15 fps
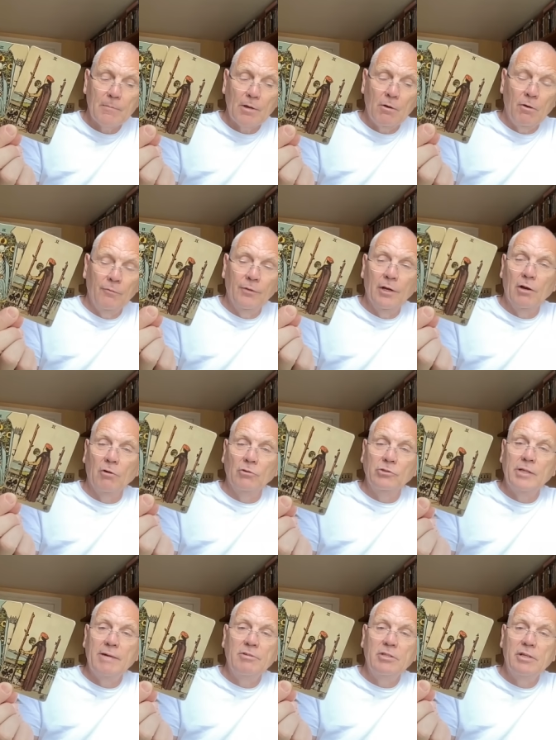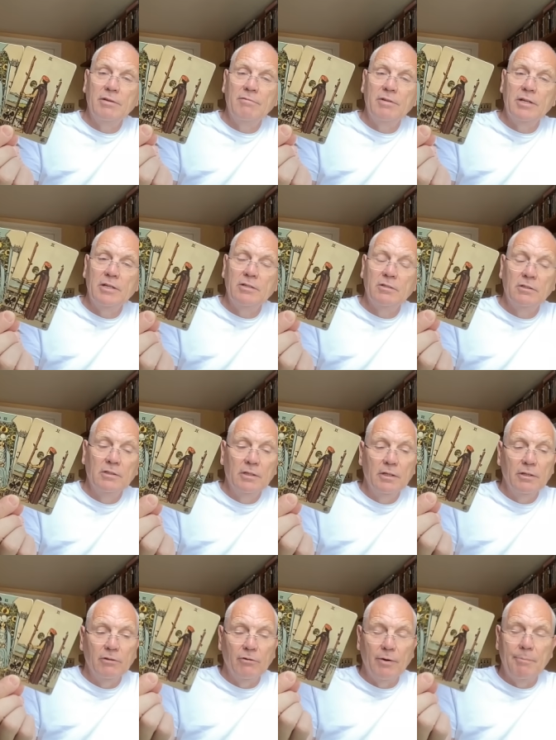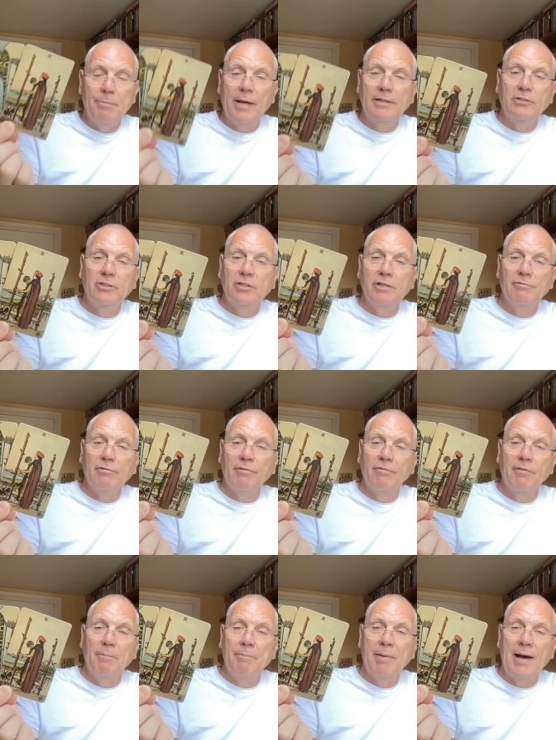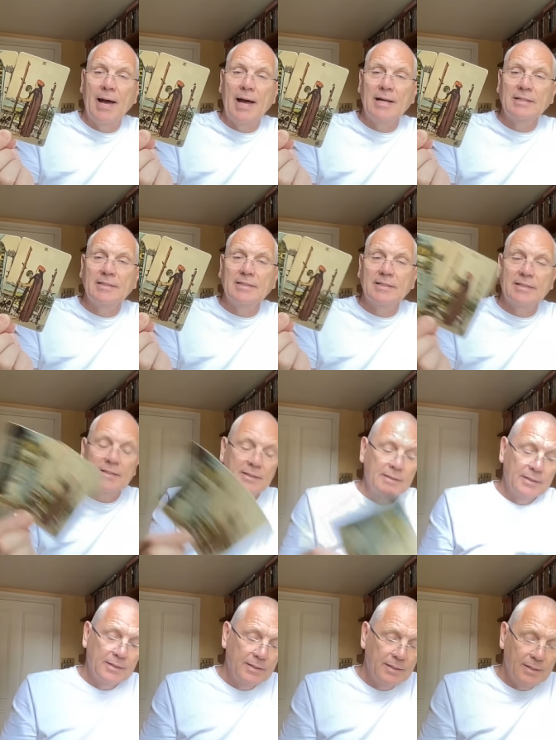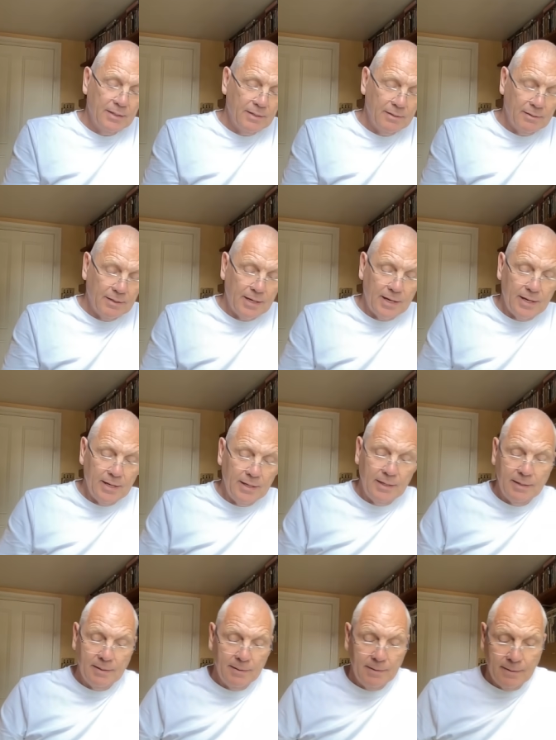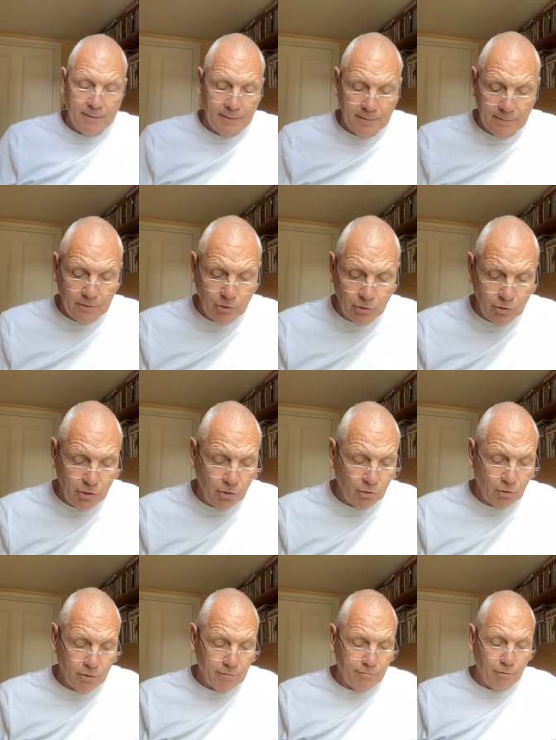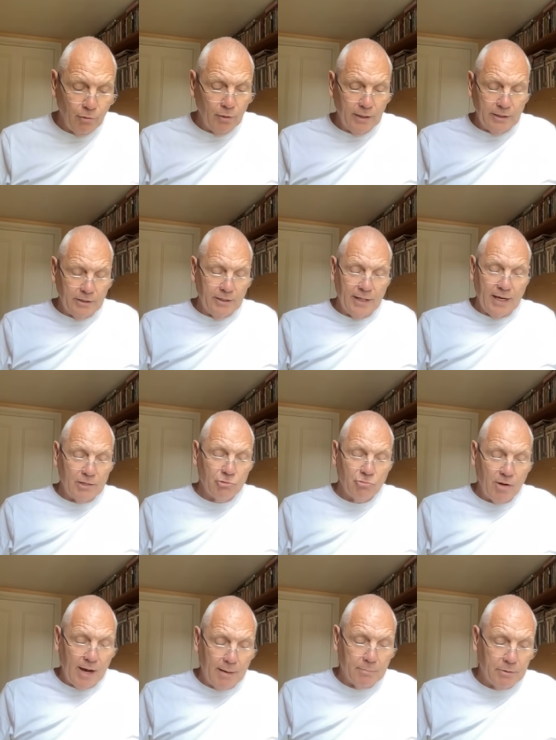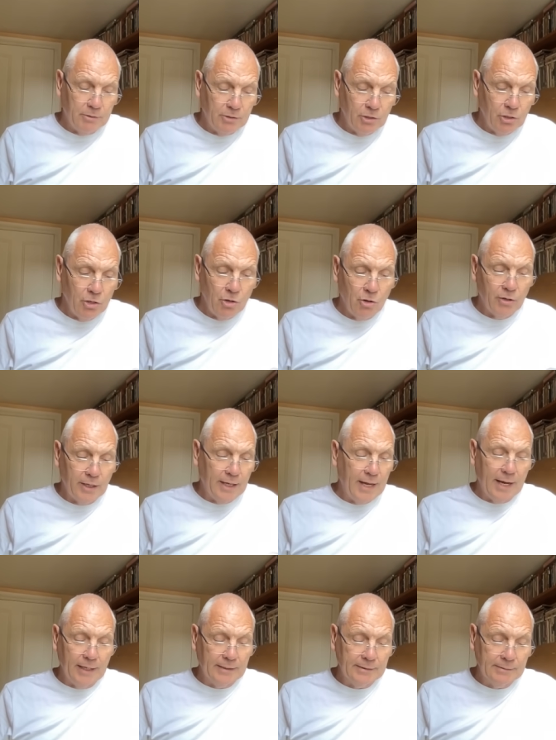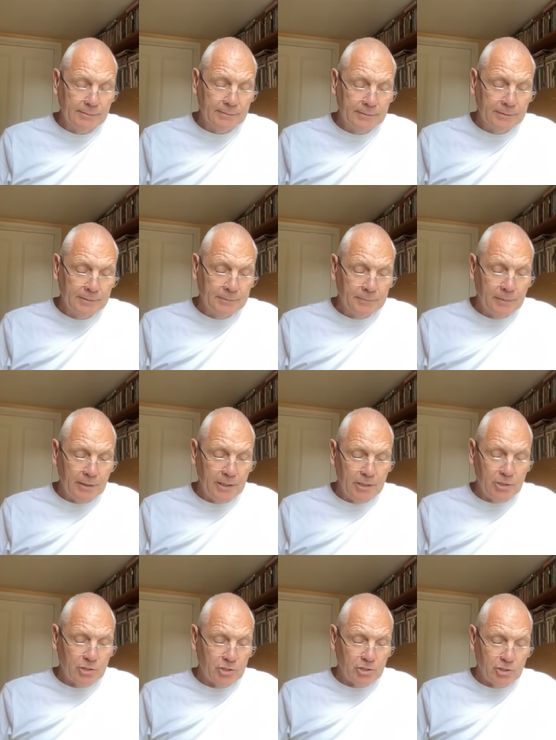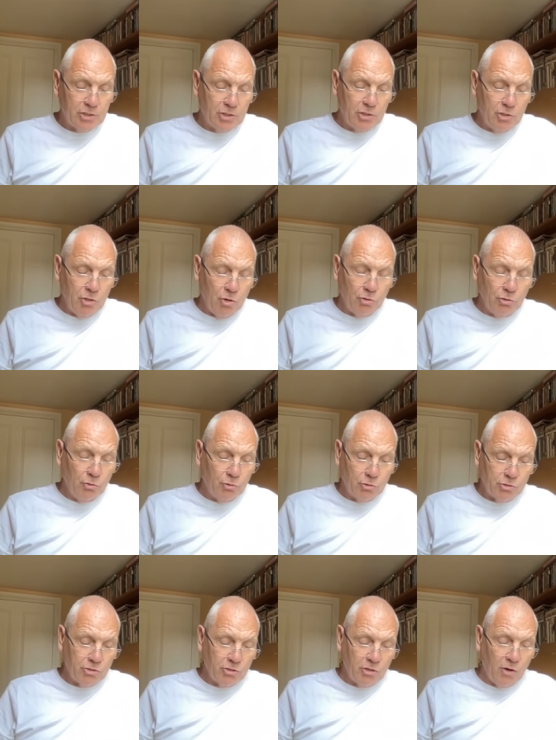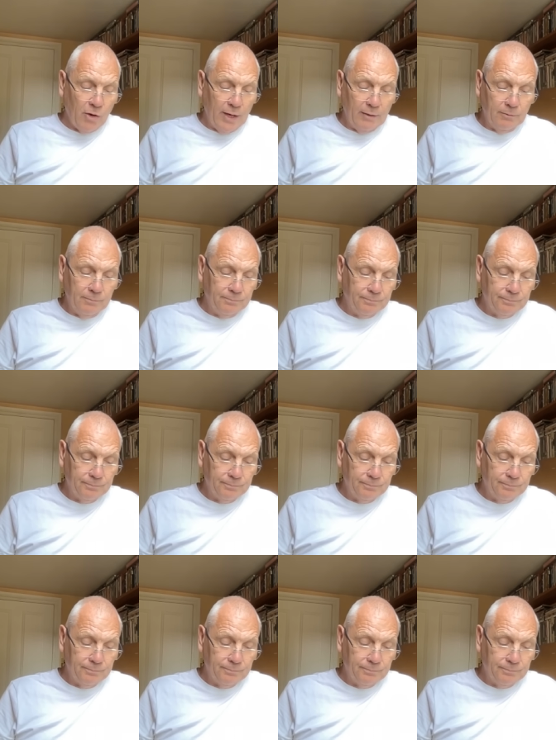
on the longevity of it, the repetitive of the past. Okay you're not going to fall into that trap. Not again. It's not your style.